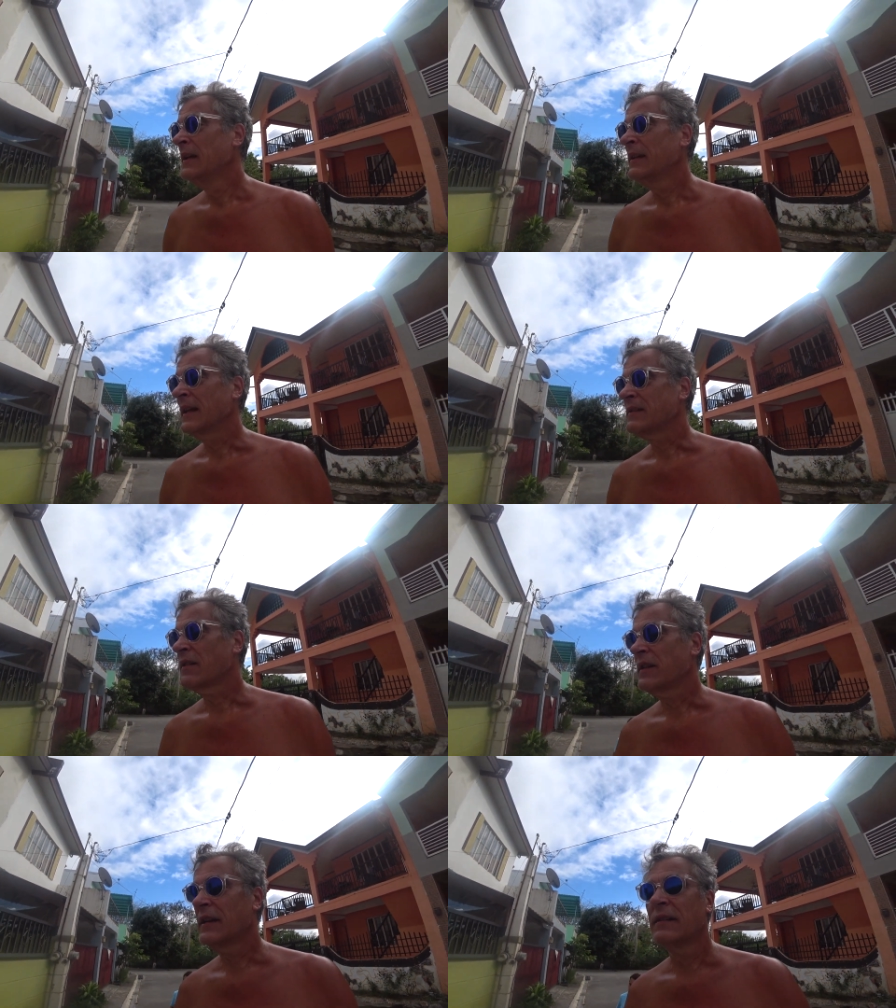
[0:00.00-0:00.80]
that's our
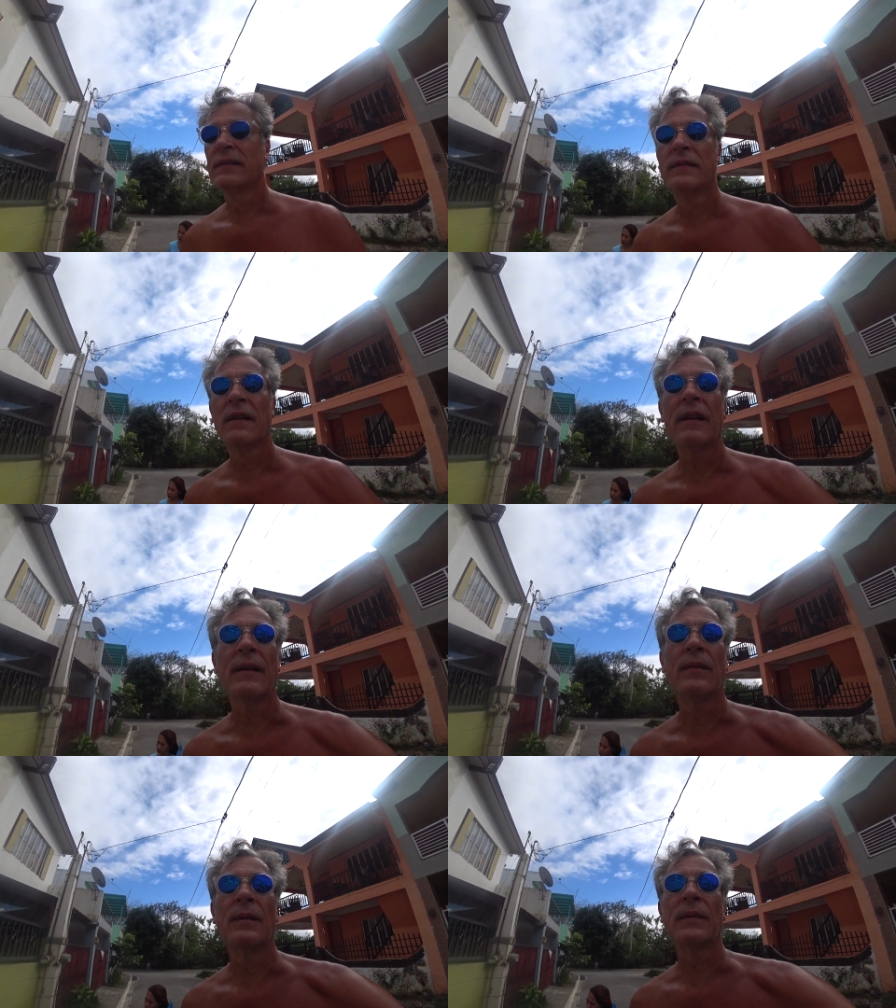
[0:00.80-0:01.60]
deal. All right,
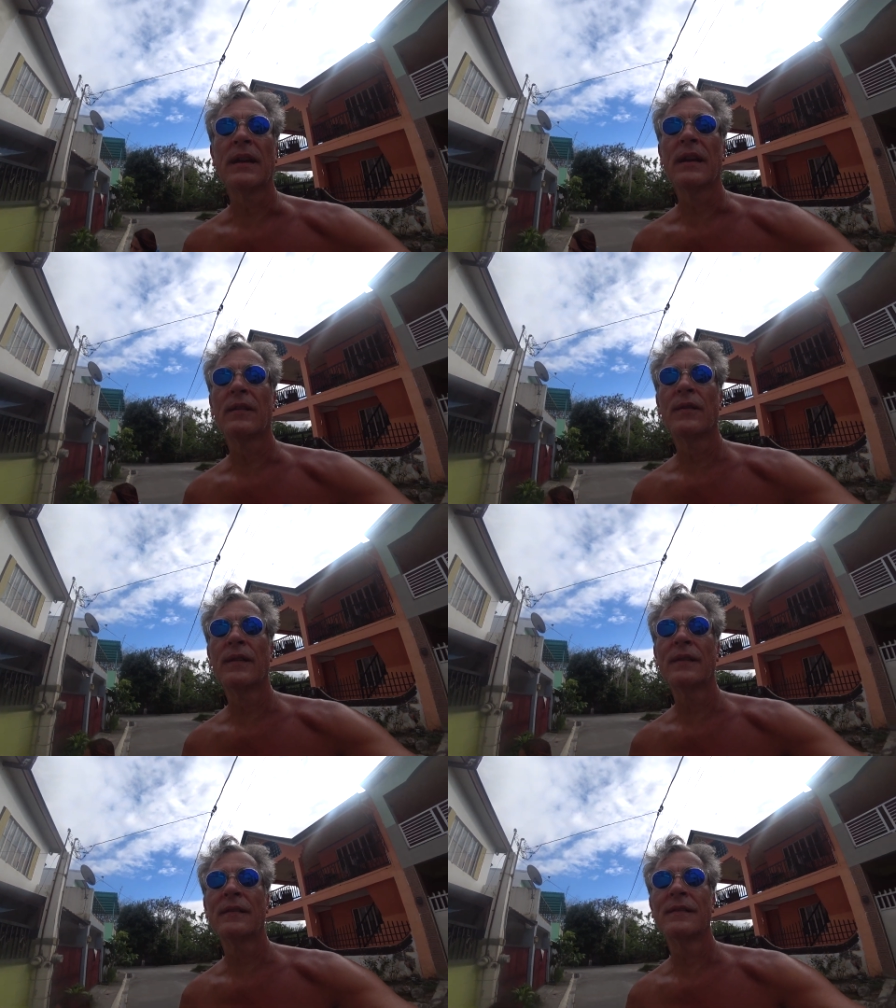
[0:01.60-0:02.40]
well, I'm going to get going.